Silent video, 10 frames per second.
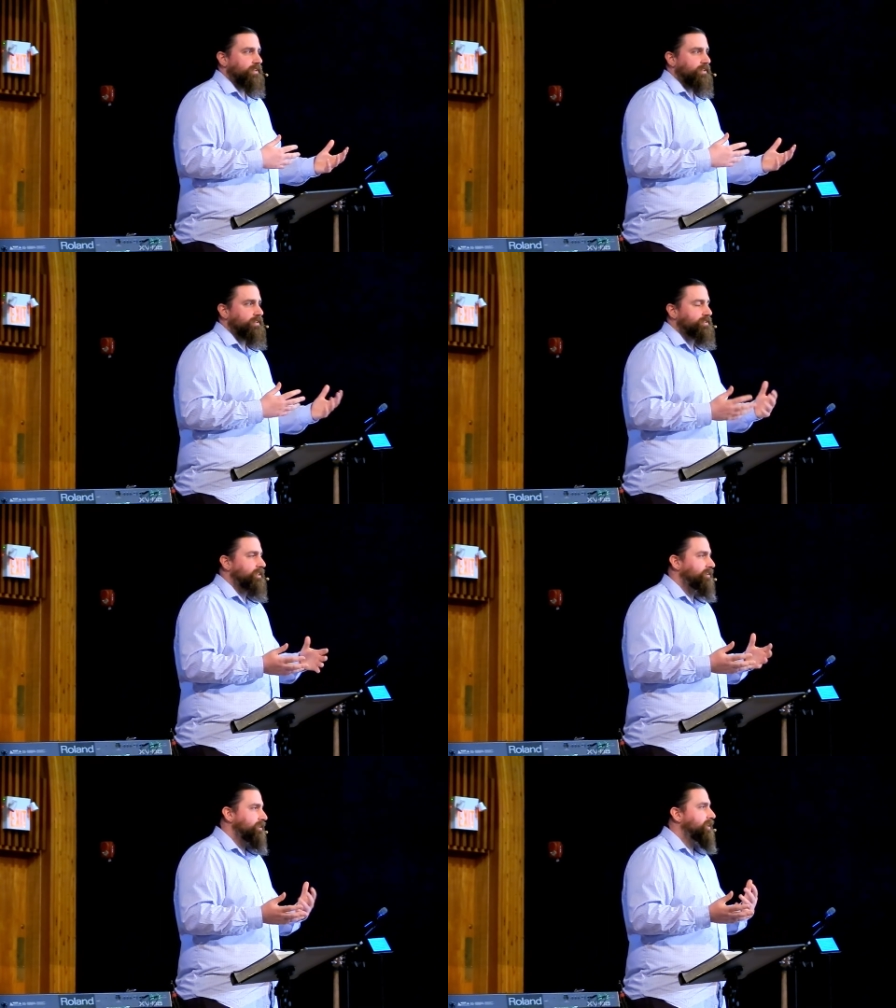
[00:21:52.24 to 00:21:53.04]

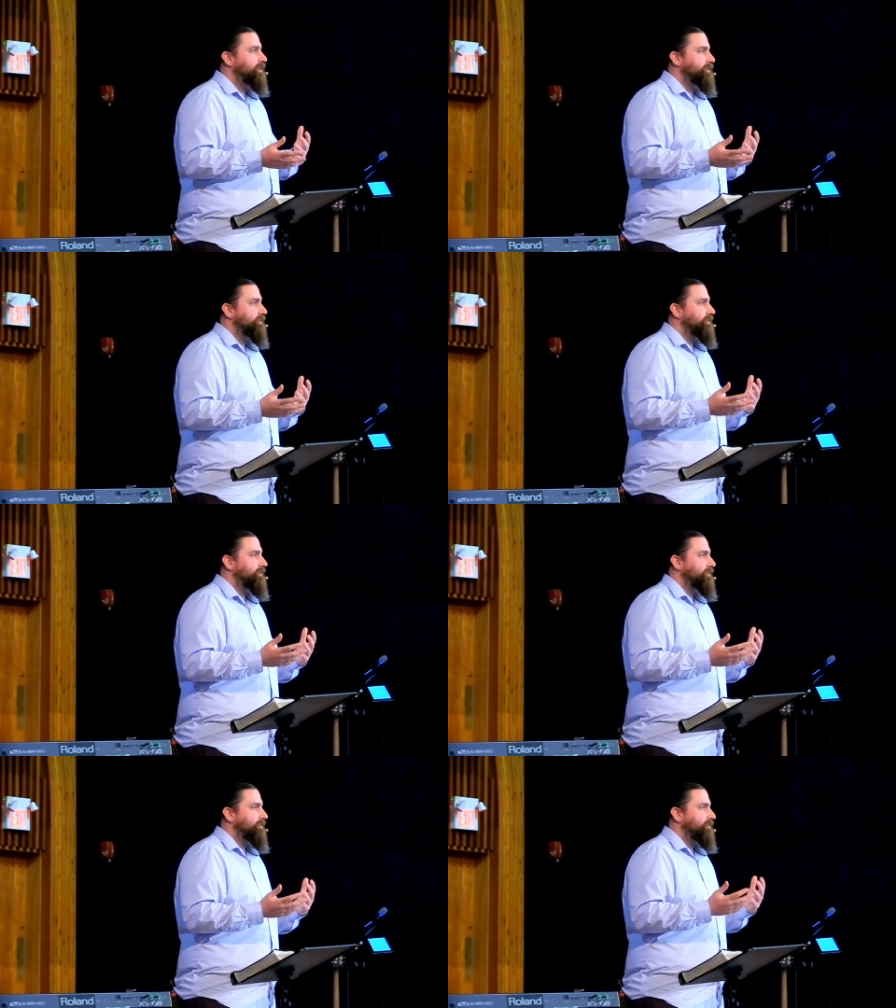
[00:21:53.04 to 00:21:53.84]
Sin needed
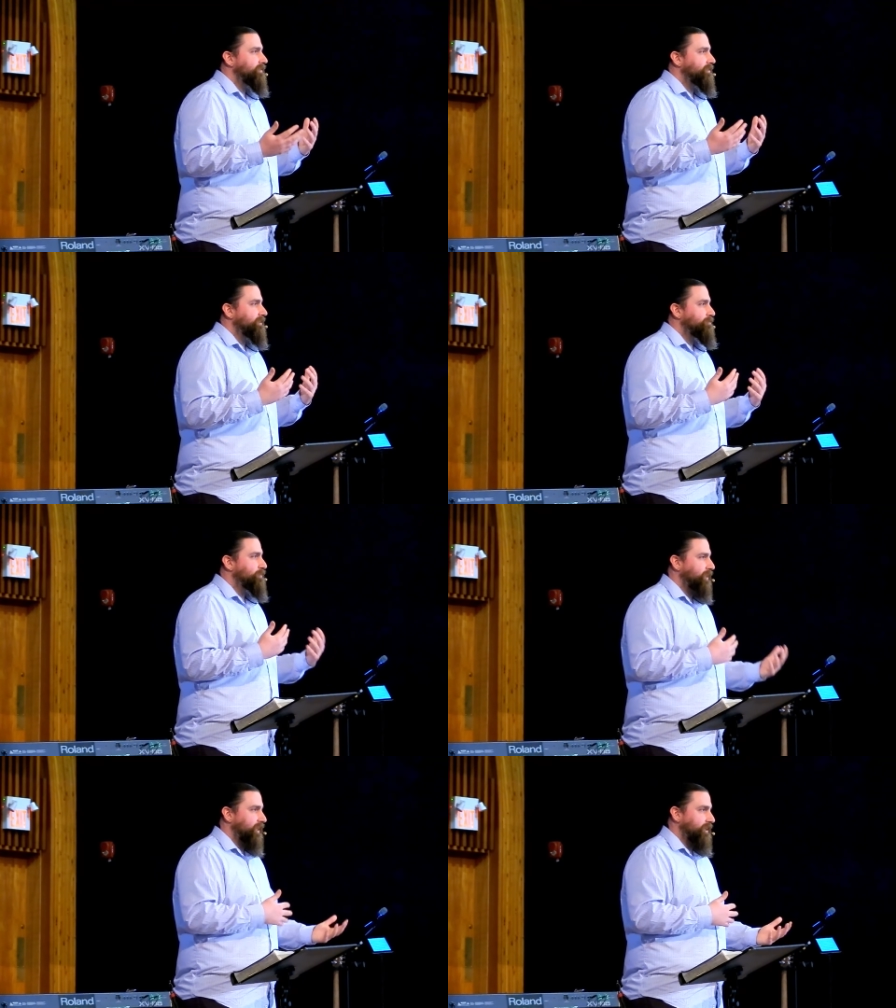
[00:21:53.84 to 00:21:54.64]

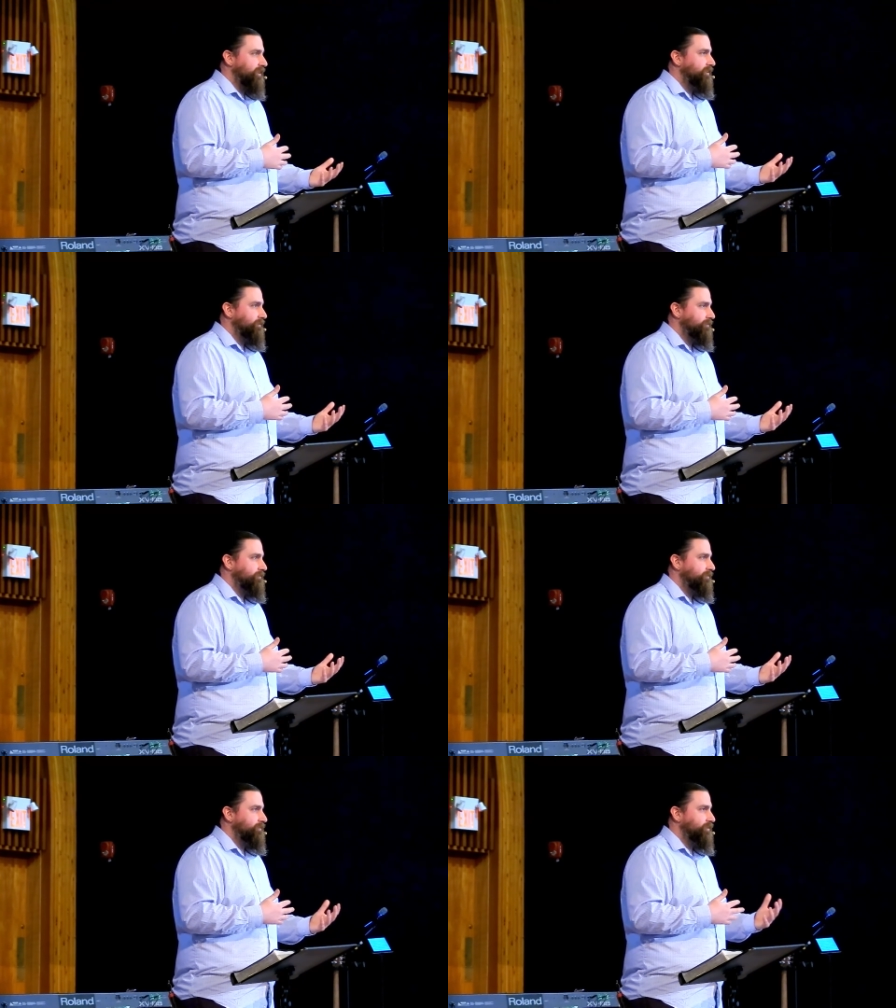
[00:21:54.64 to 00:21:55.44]
blood
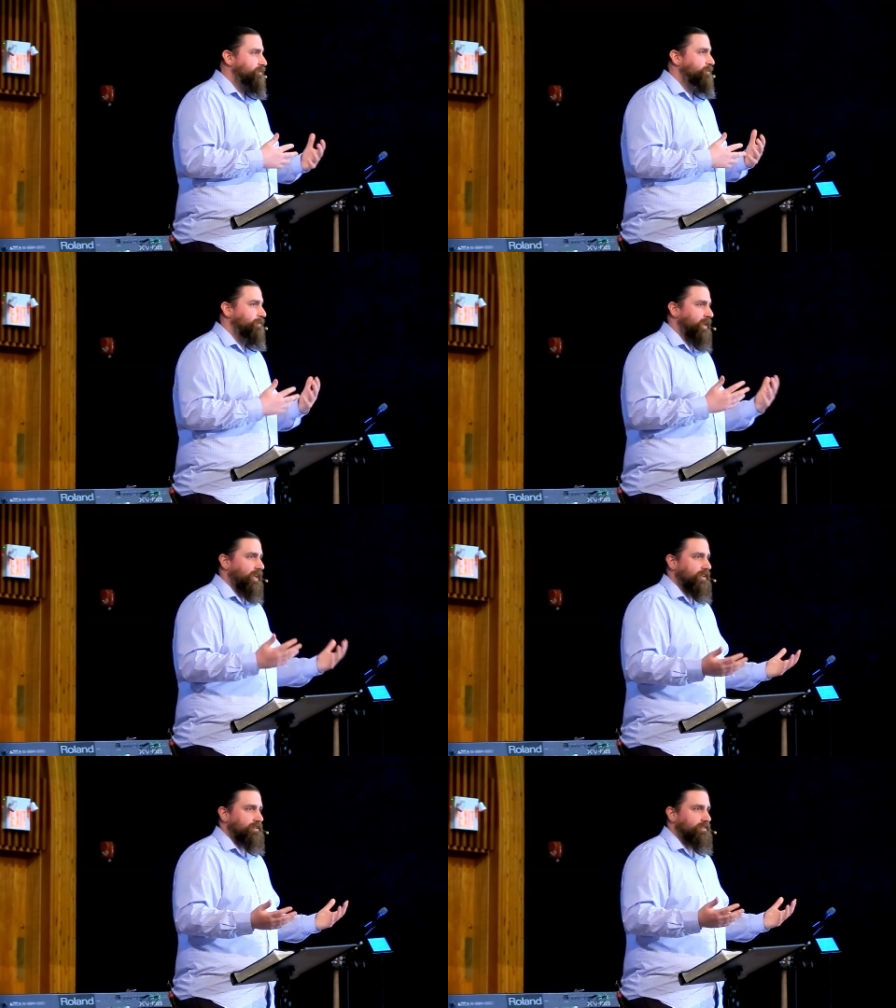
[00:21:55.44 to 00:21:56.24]
to be
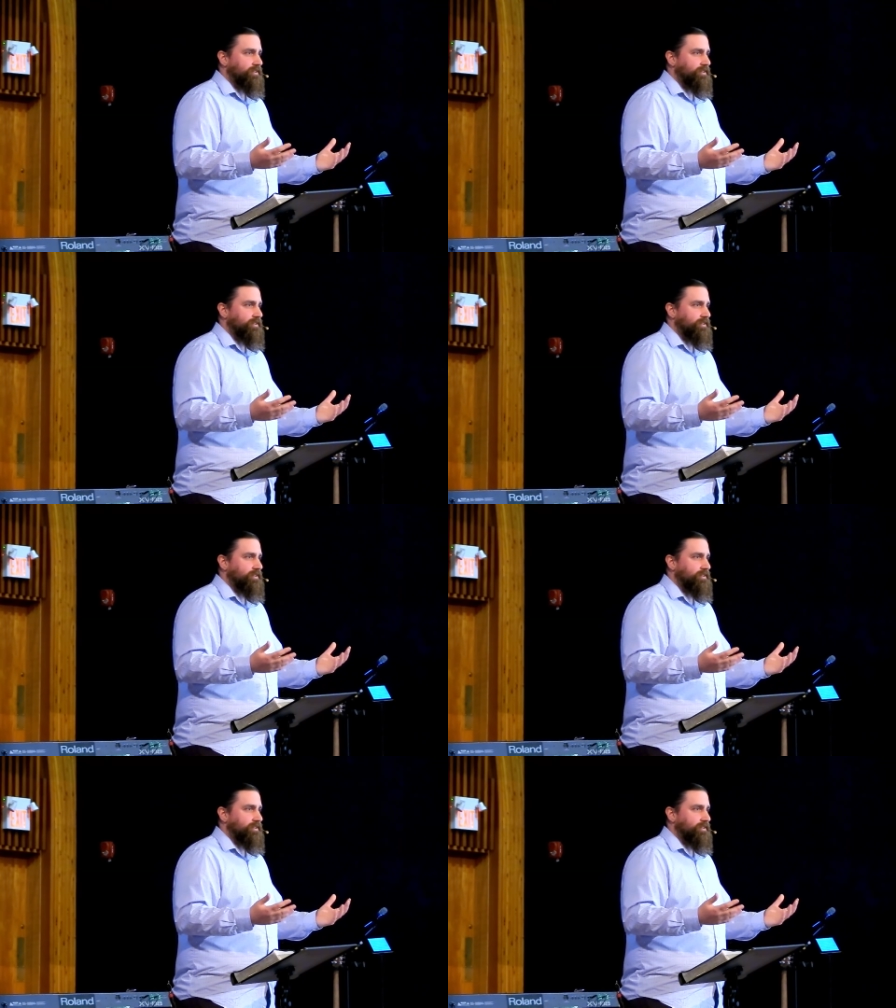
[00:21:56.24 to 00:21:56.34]
paid.